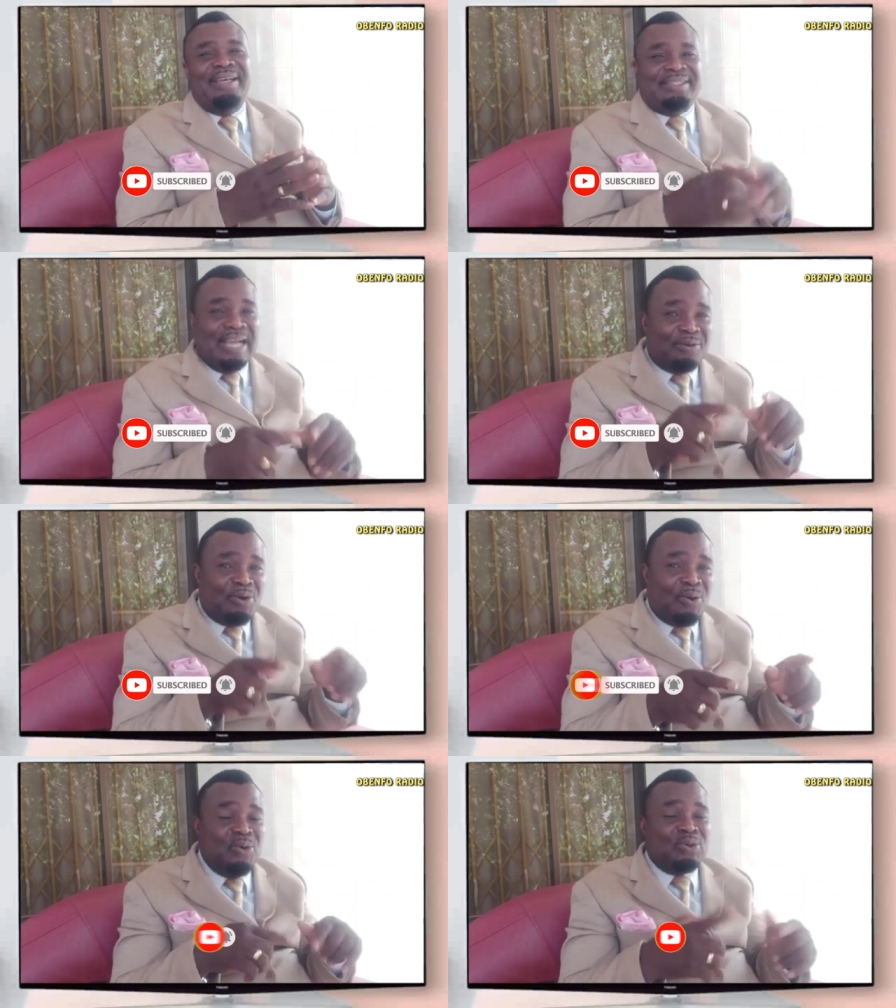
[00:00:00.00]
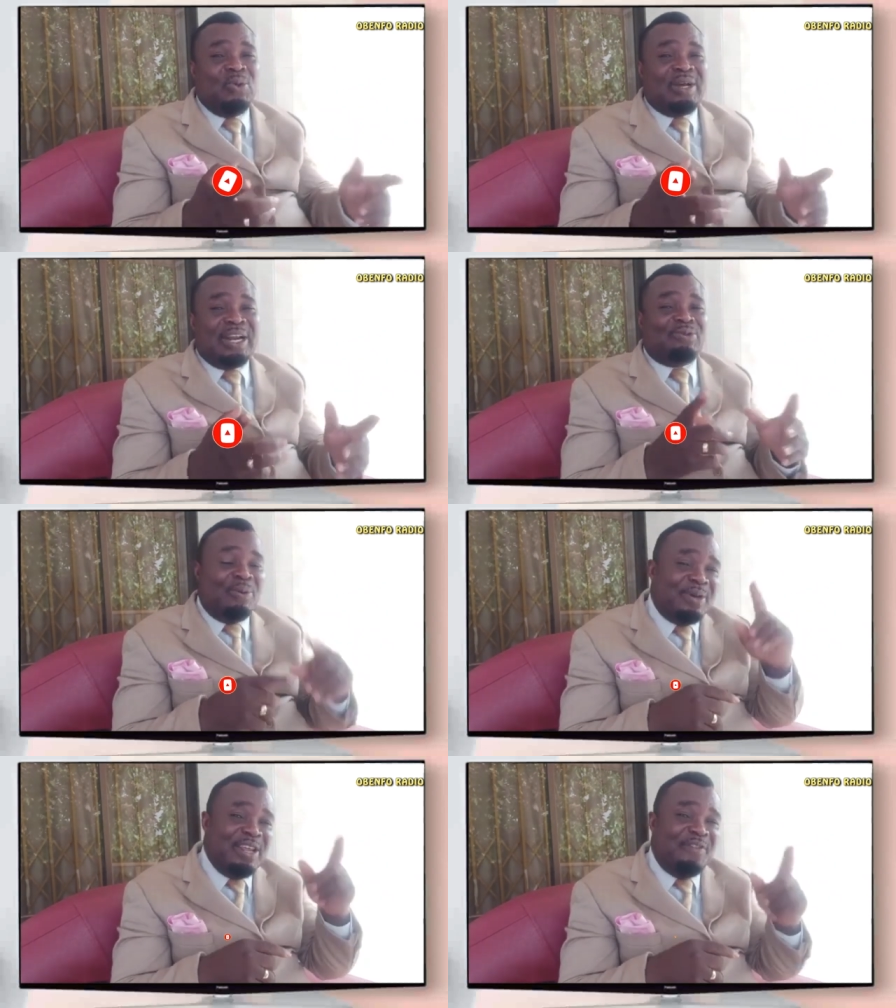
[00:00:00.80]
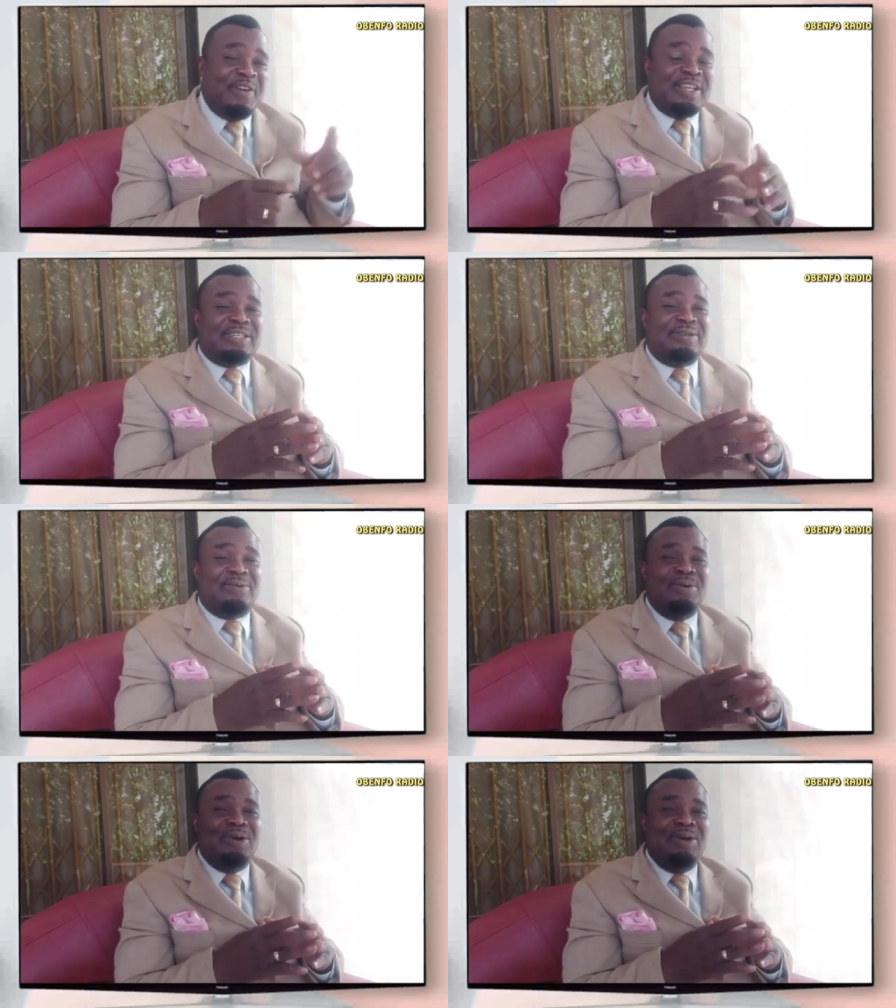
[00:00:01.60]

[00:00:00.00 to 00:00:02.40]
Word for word: Sakro school class would be first no.